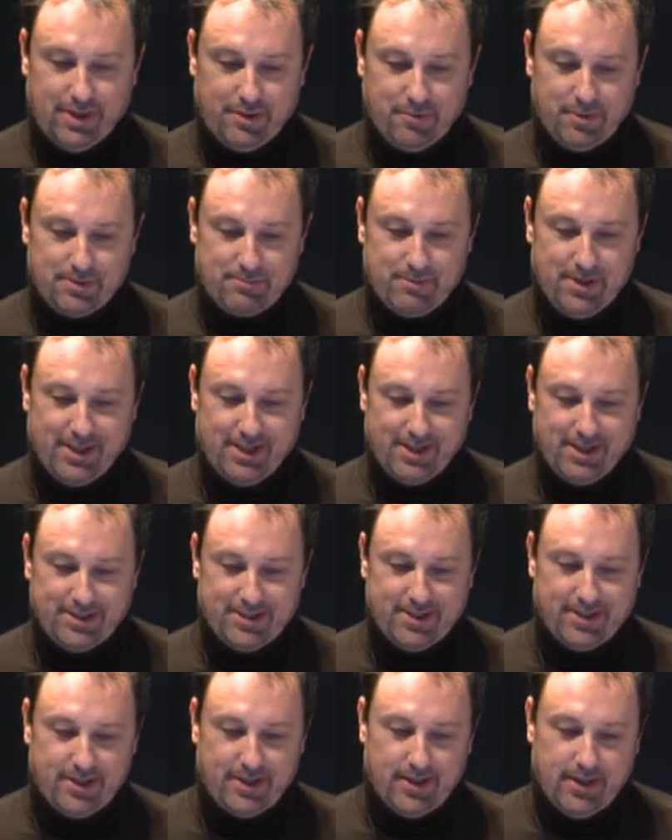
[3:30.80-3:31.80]
I was playing
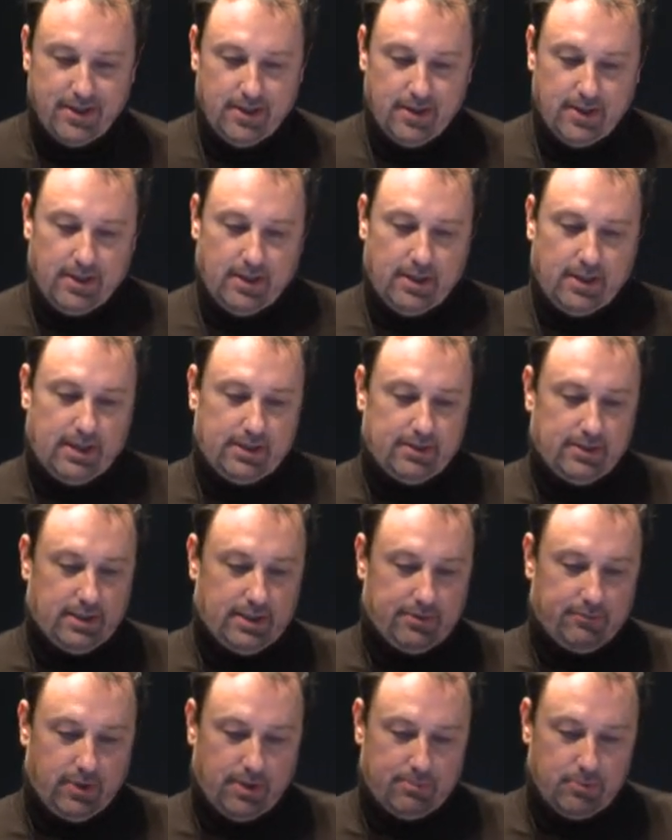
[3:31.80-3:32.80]
guitar and,
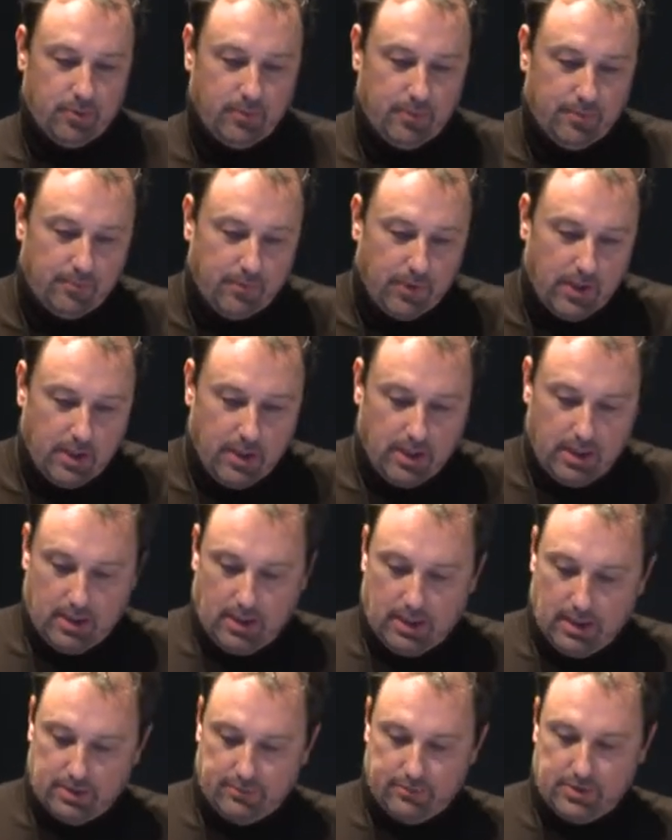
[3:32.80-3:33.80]
and volleyball.
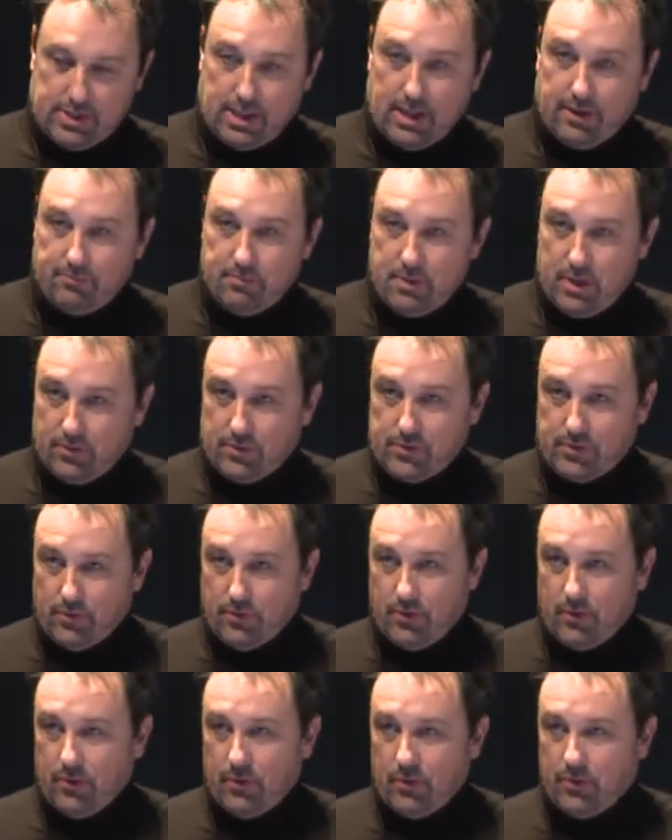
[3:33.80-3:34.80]
And this gave me also
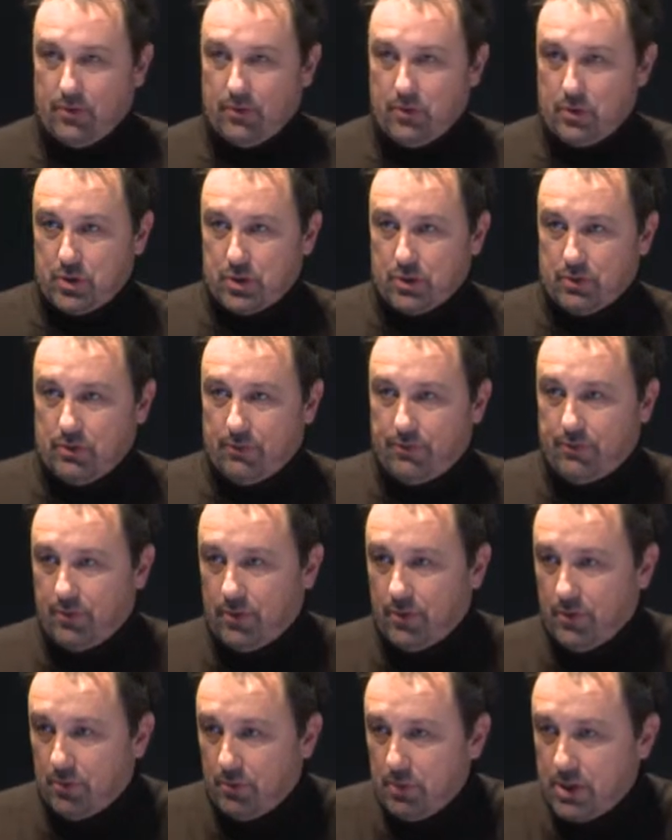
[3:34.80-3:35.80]
the, the notion of
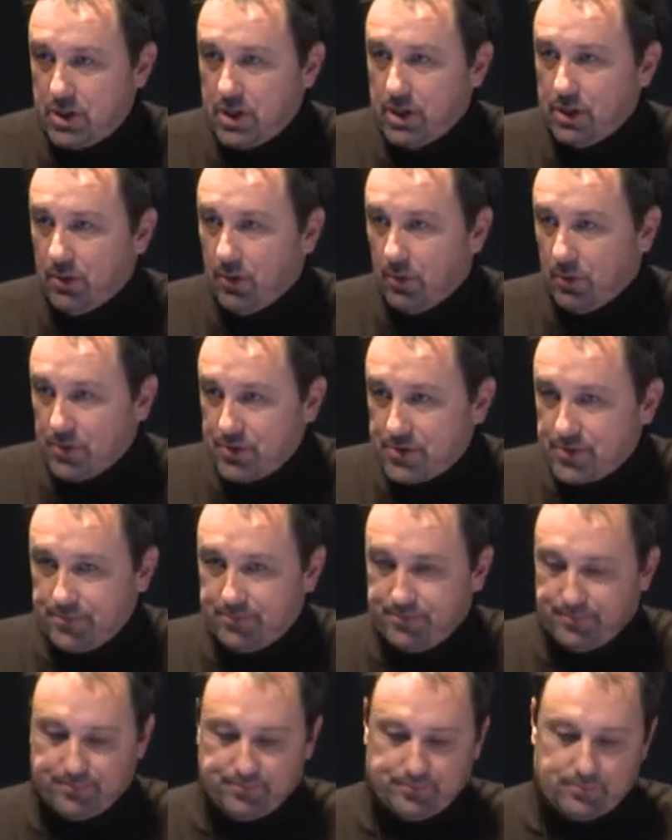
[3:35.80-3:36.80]
uh, reaching goals.
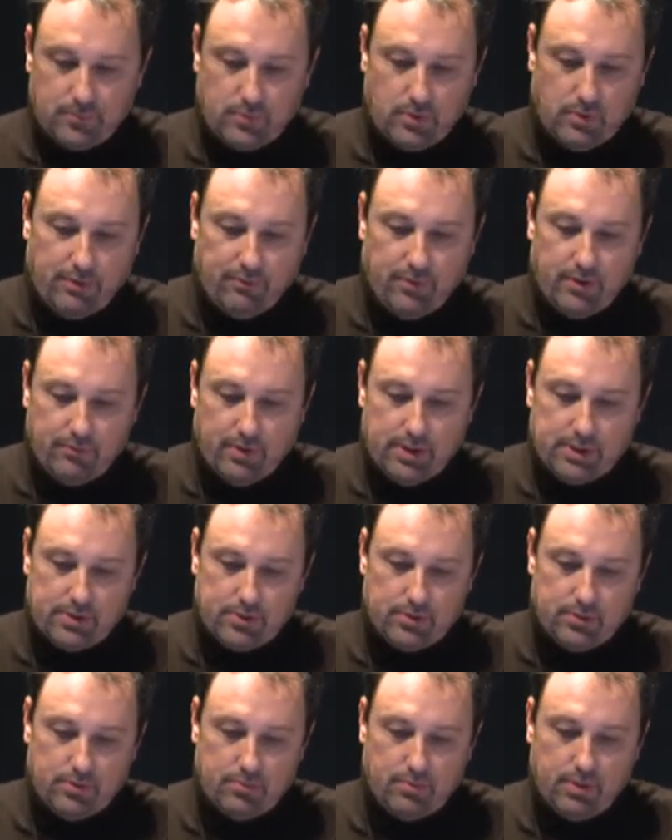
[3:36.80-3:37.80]
So I think that
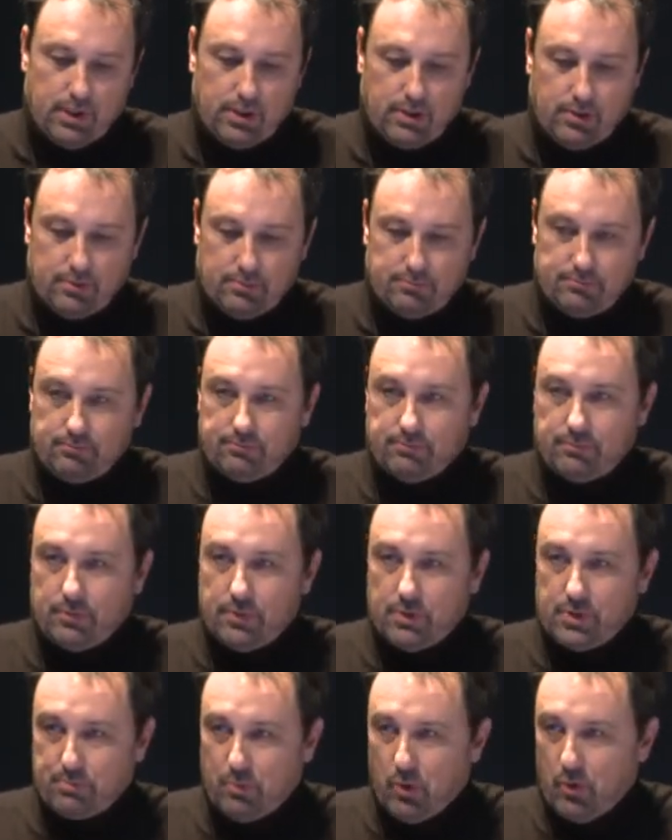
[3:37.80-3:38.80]
uh, doing
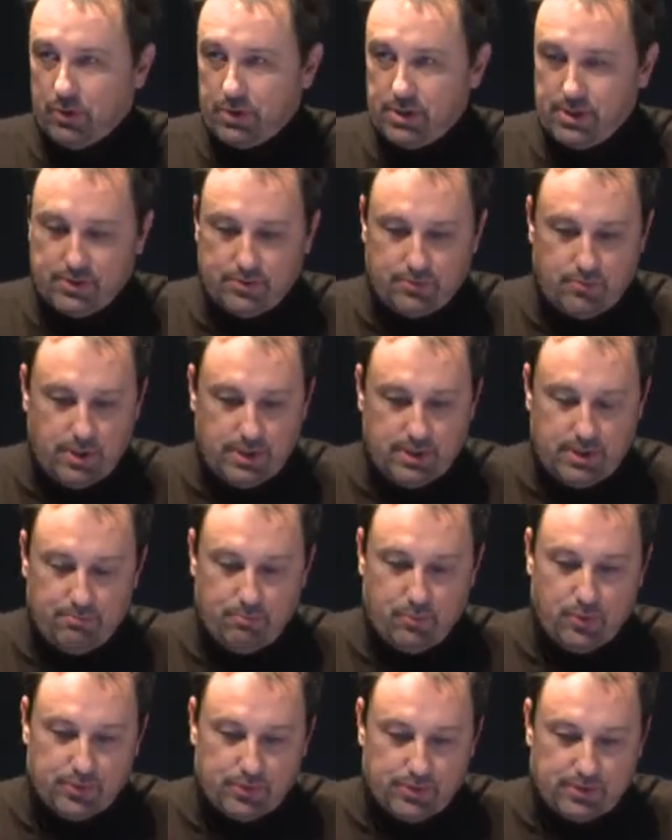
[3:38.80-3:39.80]
sport is quite
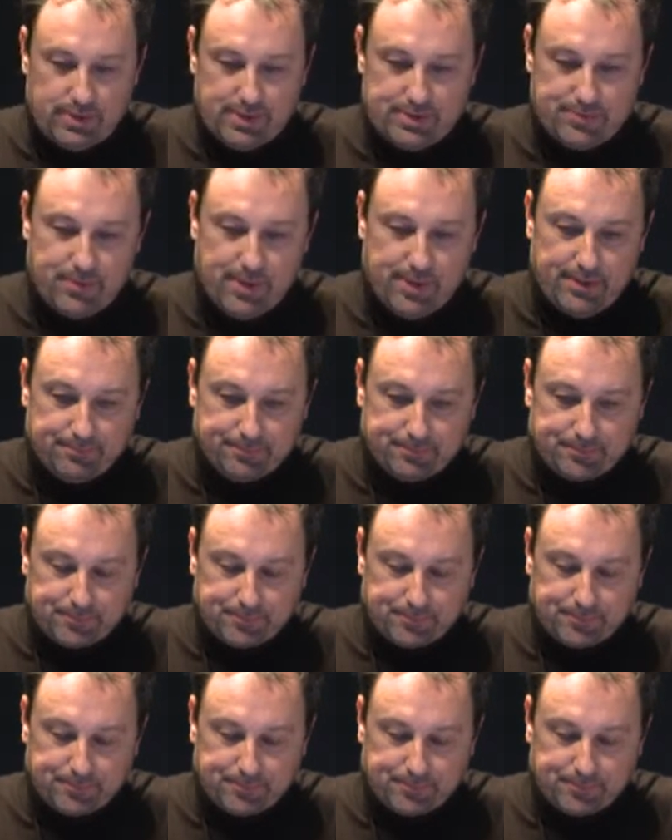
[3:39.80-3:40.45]
important as well.